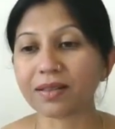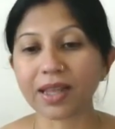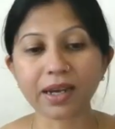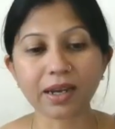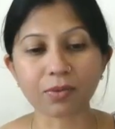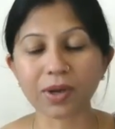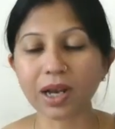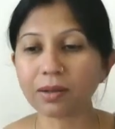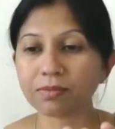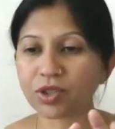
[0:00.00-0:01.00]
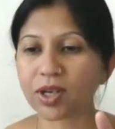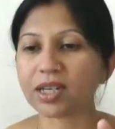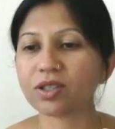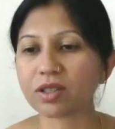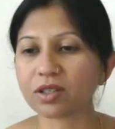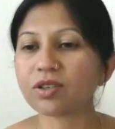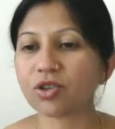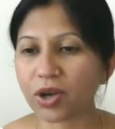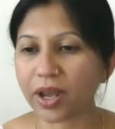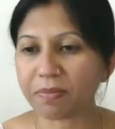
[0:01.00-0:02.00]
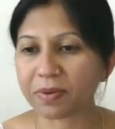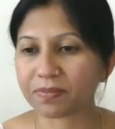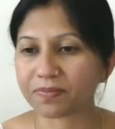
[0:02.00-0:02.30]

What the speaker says: then it will change its shape.